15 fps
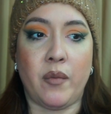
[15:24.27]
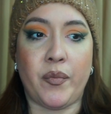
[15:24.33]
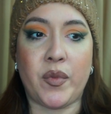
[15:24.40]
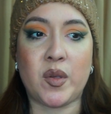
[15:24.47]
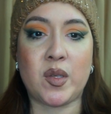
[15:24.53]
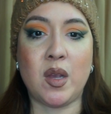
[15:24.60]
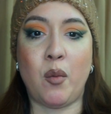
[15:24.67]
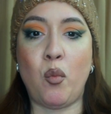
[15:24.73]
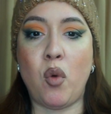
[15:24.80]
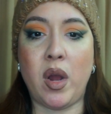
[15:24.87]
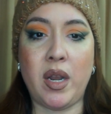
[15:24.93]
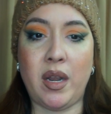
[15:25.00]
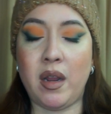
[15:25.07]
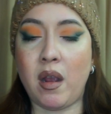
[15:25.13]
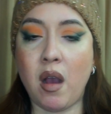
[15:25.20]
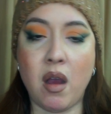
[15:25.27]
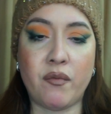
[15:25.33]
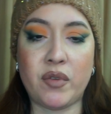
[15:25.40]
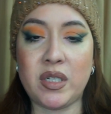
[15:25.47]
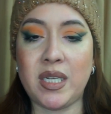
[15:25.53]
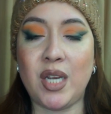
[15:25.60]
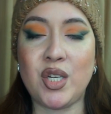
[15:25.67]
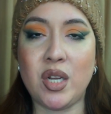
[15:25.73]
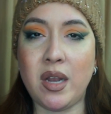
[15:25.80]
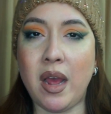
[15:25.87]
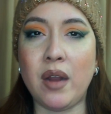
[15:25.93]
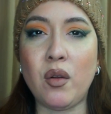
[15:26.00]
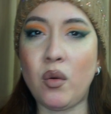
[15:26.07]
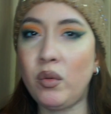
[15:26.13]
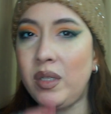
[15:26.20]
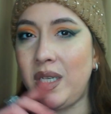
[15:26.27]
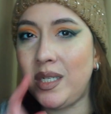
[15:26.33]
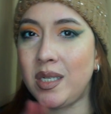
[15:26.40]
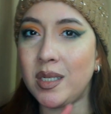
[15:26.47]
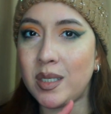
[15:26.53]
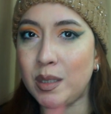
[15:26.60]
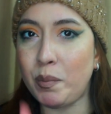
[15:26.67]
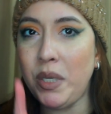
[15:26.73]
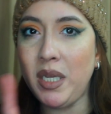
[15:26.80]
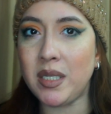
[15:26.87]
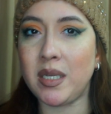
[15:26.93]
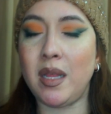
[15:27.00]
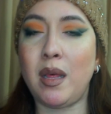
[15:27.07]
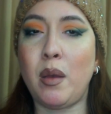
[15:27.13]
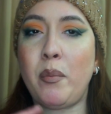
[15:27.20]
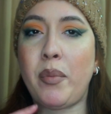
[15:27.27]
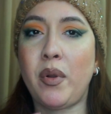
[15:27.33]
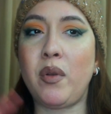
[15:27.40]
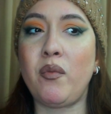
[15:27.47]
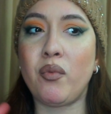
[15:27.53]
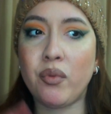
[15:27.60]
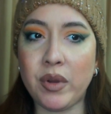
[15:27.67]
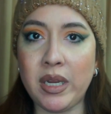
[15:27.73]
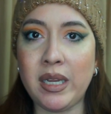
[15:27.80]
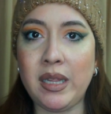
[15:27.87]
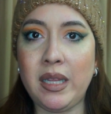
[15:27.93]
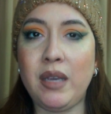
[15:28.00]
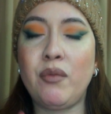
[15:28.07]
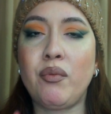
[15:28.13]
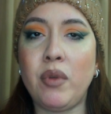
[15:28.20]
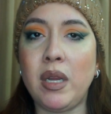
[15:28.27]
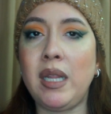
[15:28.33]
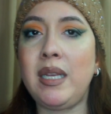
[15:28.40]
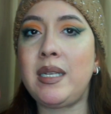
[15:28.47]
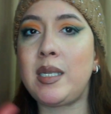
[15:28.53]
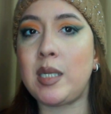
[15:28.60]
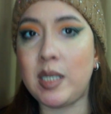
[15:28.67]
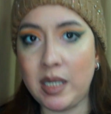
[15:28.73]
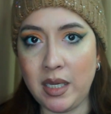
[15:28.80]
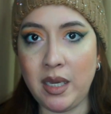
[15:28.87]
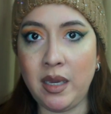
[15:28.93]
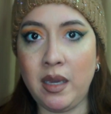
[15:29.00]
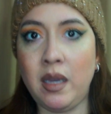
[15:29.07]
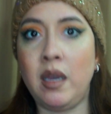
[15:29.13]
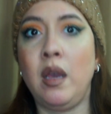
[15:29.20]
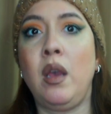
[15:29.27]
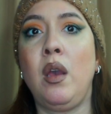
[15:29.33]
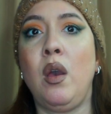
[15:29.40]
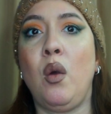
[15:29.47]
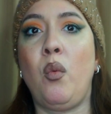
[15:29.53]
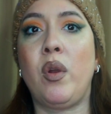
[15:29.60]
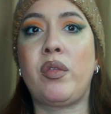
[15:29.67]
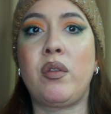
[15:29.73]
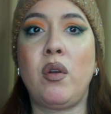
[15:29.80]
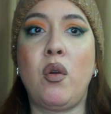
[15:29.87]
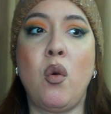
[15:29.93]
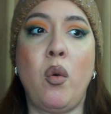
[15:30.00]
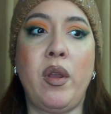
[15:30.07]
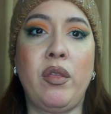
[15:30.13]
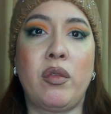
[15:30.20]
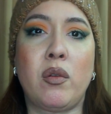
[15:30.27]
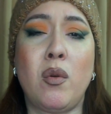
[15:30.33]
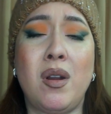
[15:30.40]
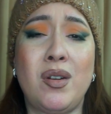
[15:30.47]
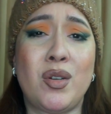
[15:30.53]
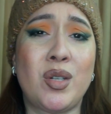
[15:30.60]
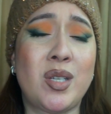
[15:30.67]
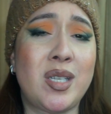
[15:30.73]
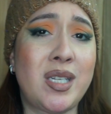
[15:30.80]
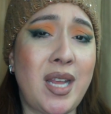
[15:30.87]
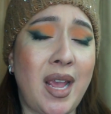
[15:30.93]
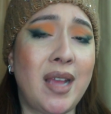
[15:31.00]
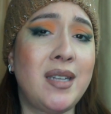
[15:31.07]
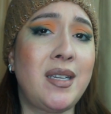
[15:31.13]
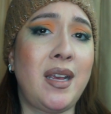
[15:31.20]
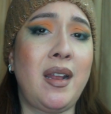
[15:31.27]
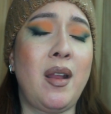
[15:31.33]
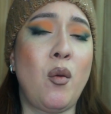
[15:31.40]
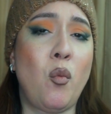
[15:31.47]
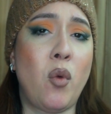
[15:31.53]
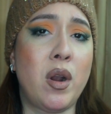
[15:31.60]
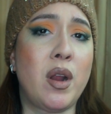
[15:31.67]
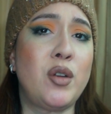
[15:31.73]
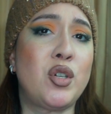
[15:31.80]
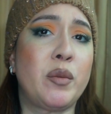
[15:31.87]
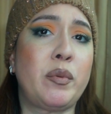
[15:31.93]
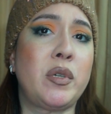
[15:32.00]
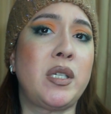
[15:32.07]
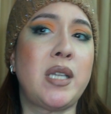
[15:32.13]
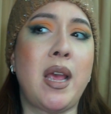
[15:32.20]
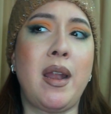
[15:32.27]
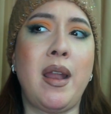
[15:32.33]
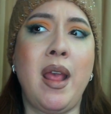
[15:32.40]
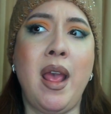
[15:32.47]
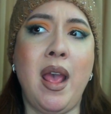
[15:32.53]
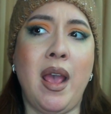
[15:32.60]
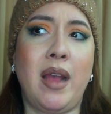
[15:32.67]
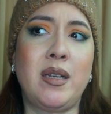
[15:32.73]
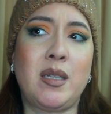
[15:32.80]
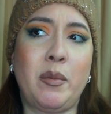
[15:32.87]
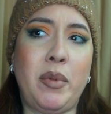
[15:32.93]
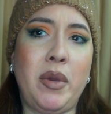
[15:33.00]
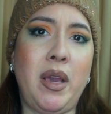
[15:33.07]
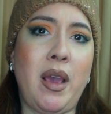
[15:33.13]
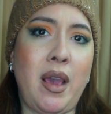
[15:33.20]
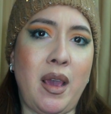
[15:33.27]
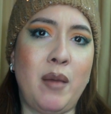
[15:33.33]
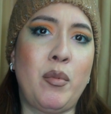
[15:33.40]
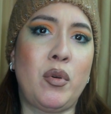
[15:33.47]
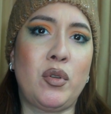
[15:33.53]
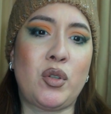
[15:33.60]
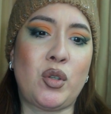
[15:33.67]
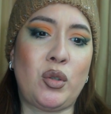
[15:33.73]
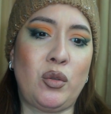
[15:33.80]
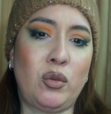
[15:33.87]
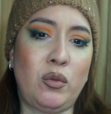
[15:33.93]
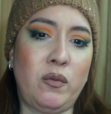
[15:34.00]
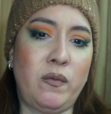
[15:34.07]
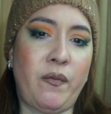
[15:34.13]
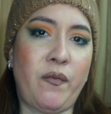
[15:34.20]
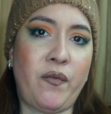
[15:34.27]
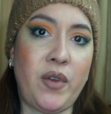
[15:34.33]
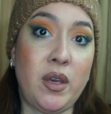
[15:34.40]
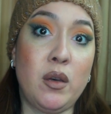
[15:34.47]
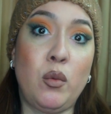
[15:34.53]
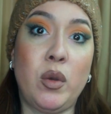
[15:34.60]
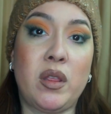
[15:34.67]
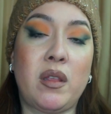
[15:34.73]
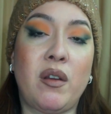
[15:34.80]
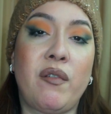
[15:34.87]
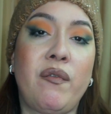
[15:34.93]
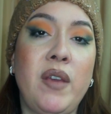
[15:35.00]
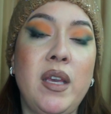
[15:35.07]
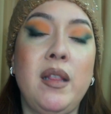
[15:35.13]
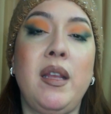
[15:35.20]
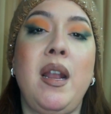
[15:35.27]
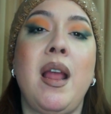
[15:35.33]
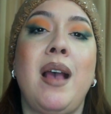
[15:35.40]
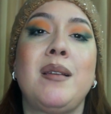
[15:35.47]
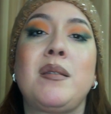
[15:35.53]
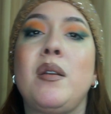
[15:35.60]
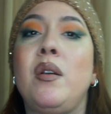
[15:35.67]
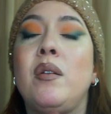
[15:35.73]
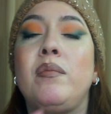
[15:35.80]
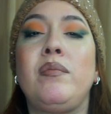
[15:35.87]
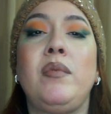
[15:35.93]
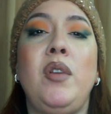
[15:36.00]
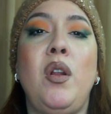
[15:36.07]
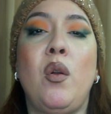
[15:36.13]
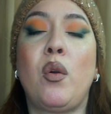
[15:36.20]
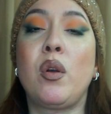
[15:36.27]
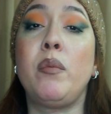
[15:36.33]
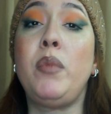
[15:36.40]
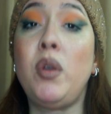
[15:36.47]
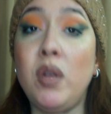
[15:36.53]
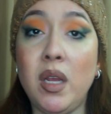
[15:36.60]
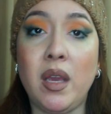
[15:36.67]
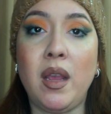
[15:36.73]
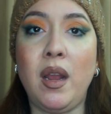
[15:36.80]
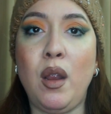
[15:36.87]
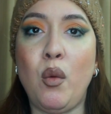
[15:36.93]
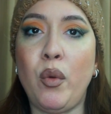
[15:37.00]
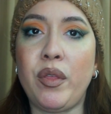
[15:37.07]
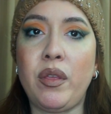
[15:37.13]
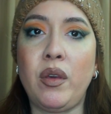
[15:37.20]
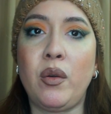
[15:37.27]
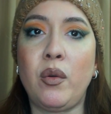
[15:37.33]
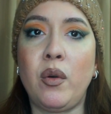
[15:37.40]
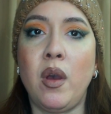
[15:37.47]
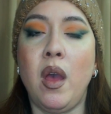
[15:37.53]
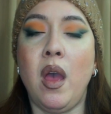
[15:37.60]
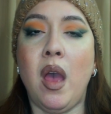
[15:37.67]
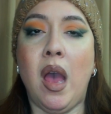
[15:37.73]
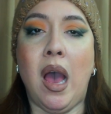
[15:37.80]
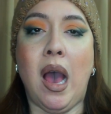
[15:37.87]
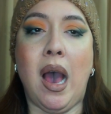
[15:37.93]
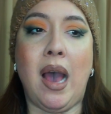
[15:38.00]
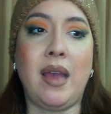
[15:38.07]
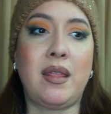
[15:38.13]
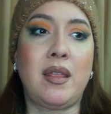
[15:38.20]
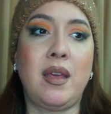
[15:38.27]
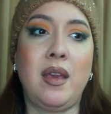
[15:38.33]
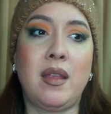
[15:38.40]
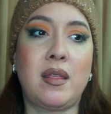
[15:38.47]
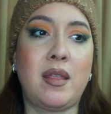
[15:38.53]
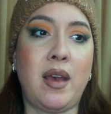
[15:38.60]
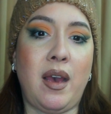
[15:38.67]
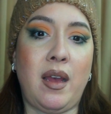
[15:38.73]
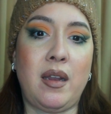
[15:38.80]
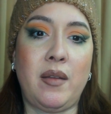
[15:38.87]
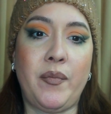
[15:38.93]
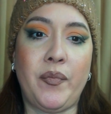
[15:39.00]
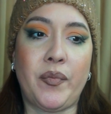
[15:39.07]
someone in a conversation, not only just speak to them, but really, really see what they're going through, understand it 100%, and to be able to feel what they're feeling as they're, communicating with you, I think that,